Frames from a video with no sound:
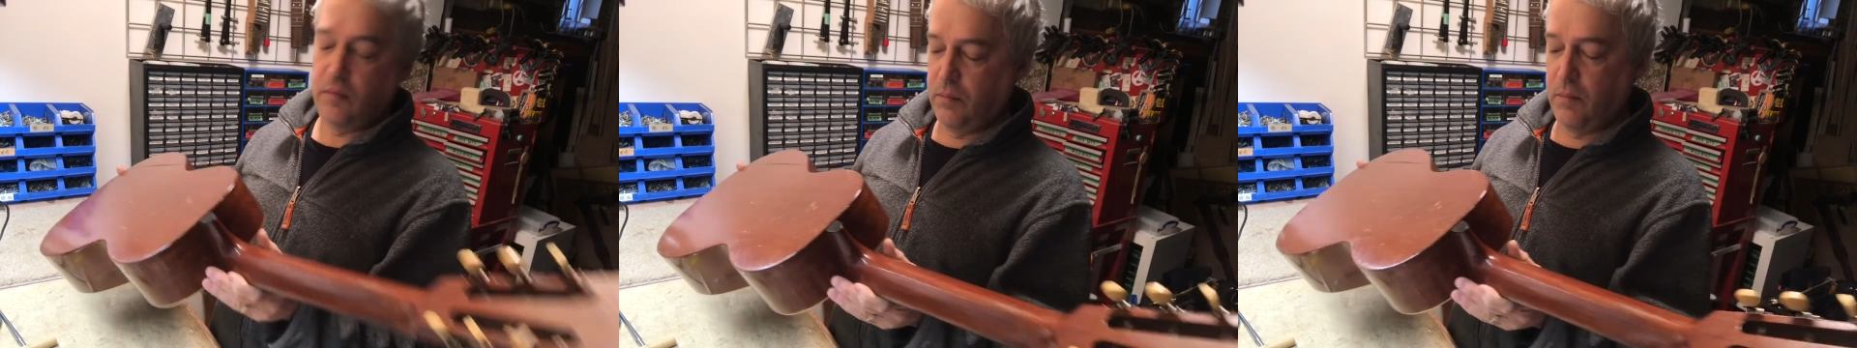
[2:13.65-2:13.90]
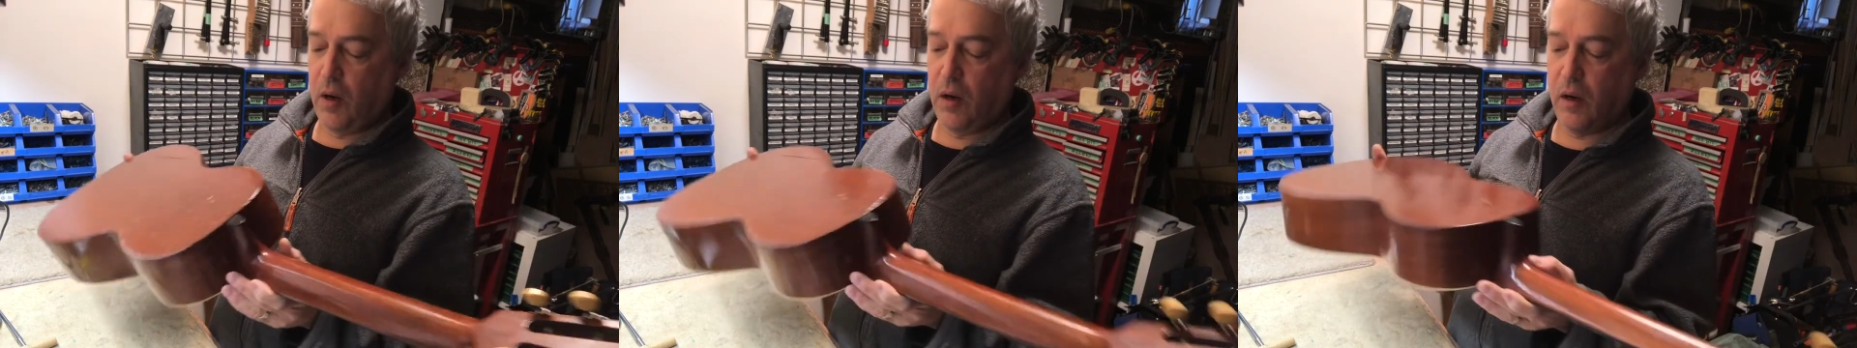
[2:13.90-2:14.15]

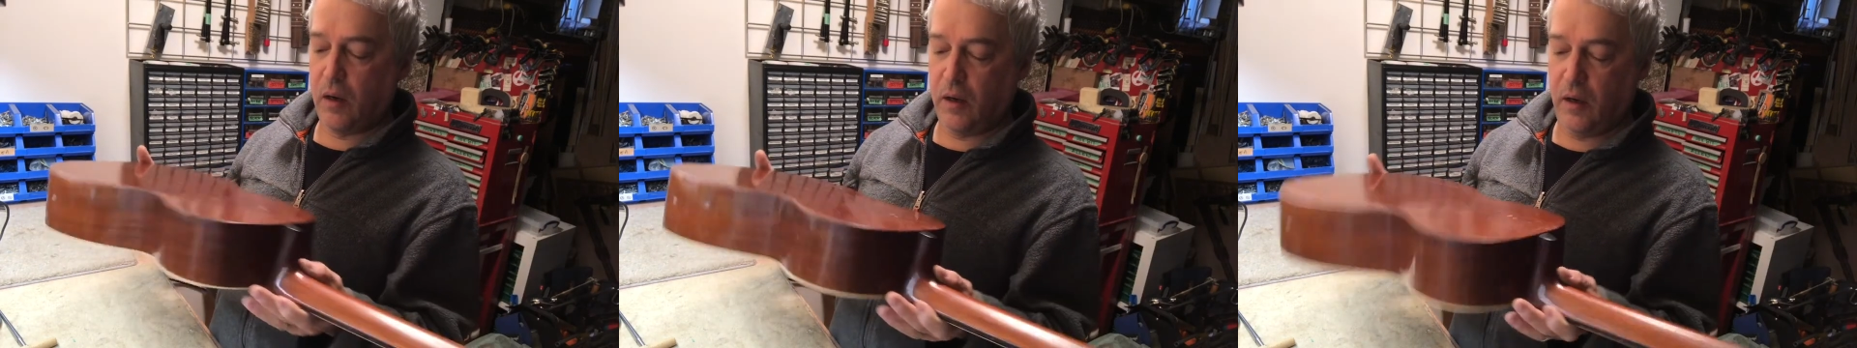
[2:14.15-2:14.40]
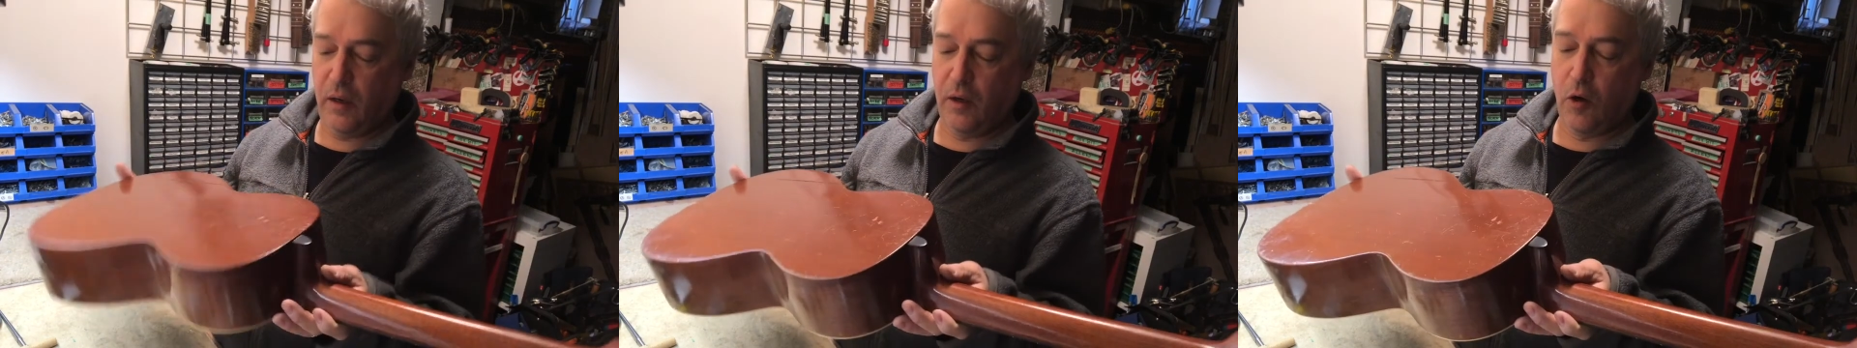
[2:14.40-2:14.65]

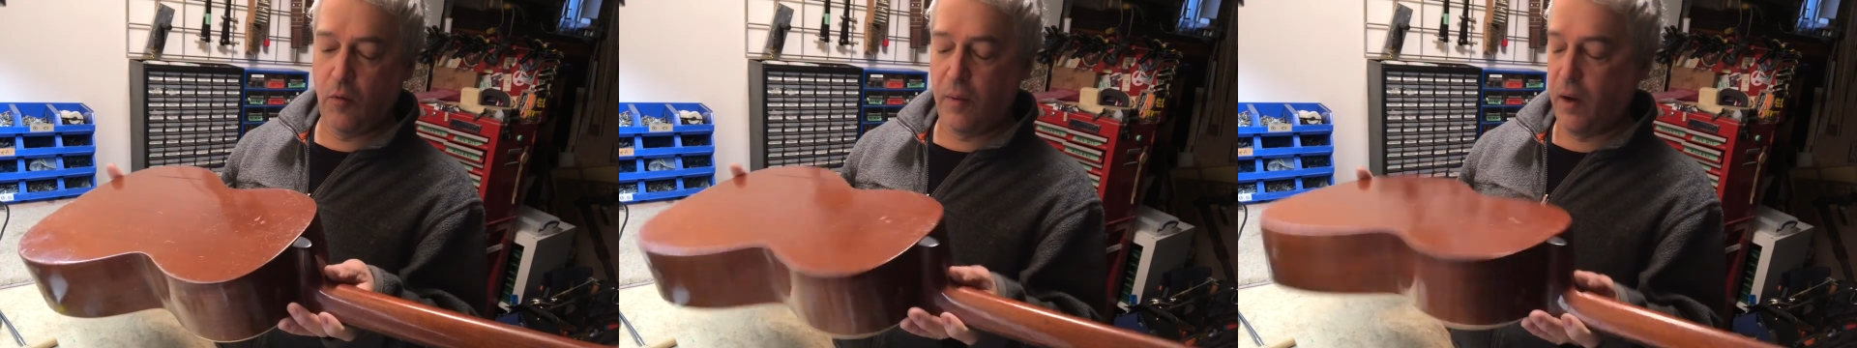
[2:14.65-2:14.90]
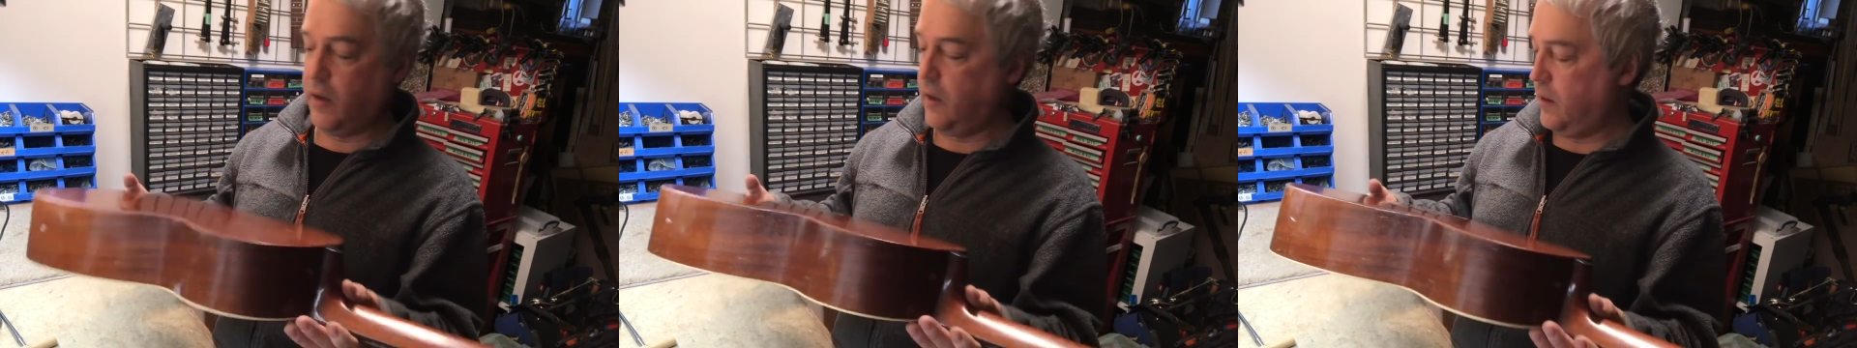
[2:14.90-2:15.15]
mahogany, no
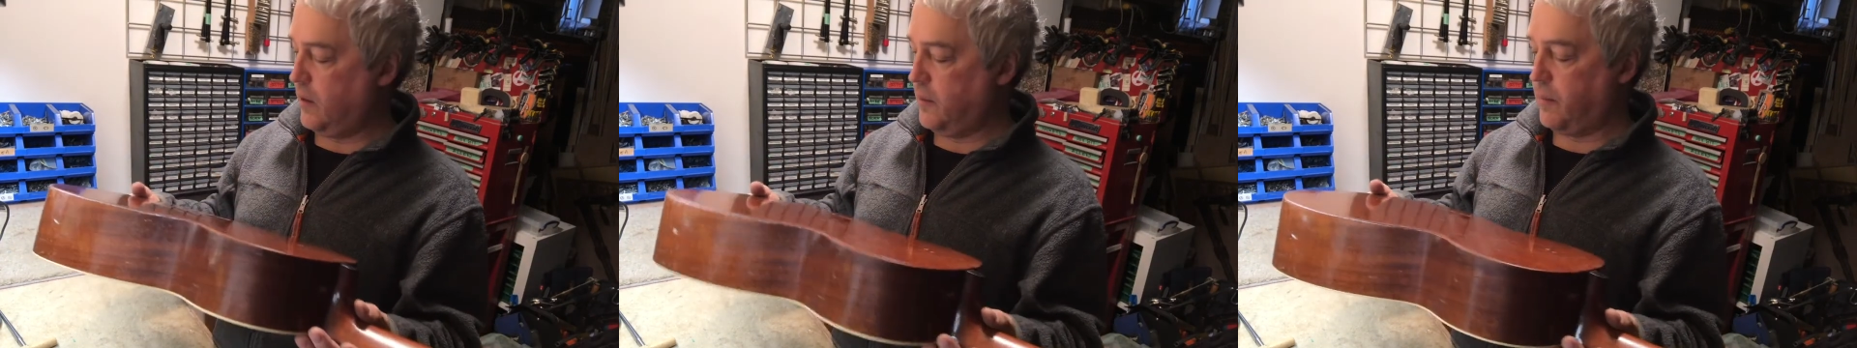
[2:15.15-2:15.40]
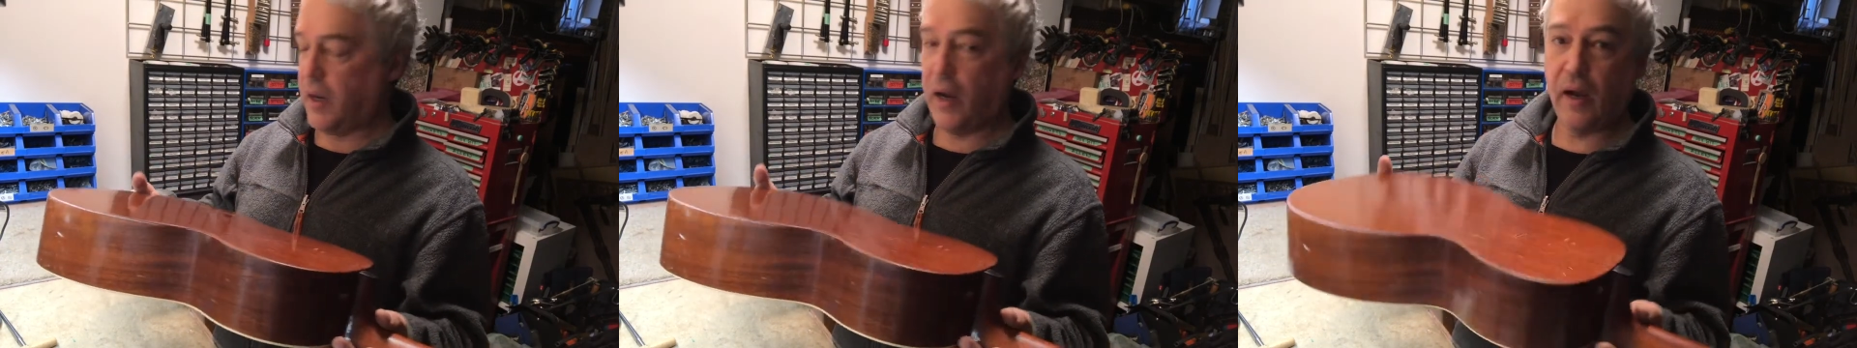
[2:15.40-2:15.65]
binding on the
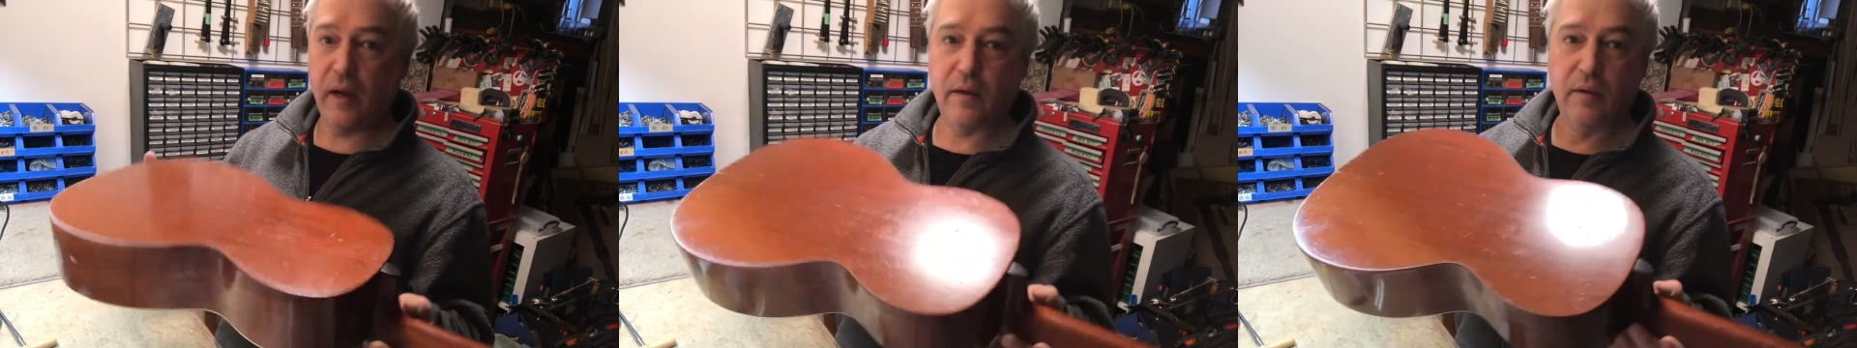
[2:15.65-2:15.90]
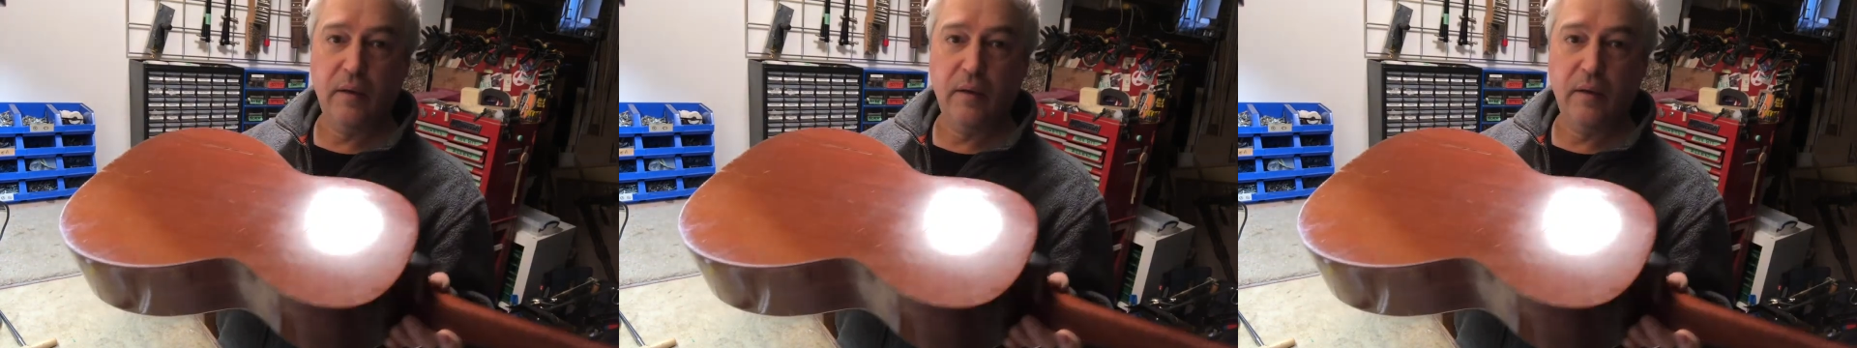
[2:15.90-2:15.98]
back.